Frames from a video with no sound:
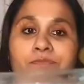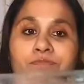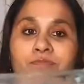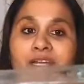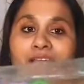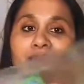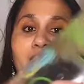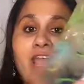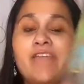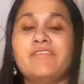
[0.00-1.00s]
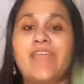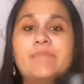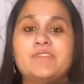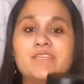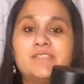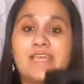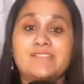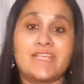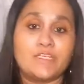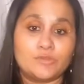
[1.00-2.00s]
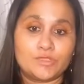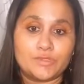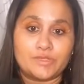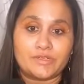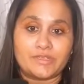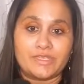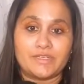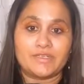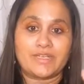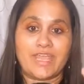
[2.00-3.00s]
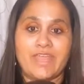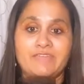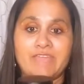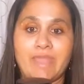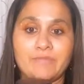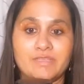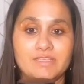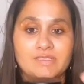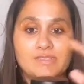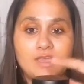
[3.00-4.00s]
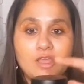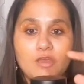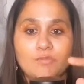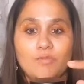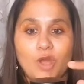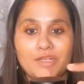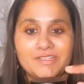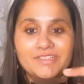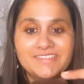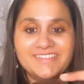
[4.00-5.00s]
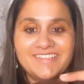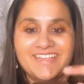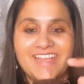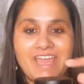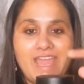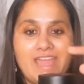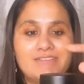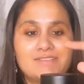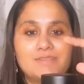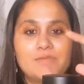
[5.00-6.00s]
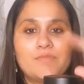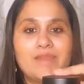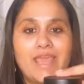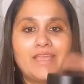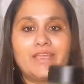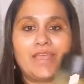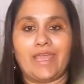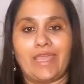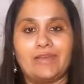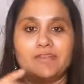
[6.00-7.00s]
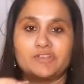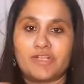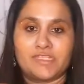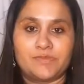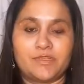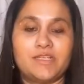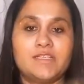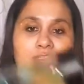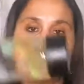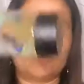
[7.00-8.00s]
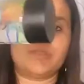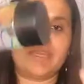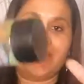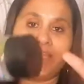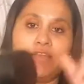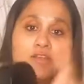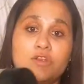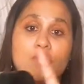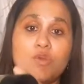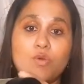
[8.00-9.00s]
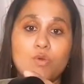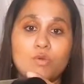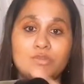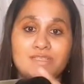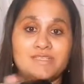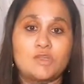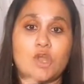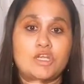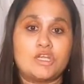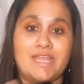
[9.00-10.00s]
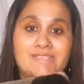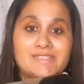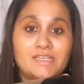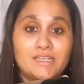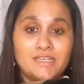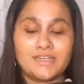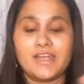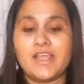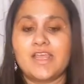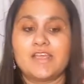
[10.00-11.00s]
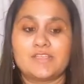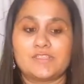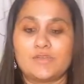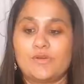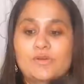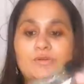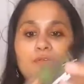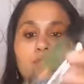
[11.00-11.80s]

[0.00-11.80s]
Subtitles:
but again, I have kept this, as I told you earlier, that I have kept this bottle as black and transparent, so they know this contrast color. So,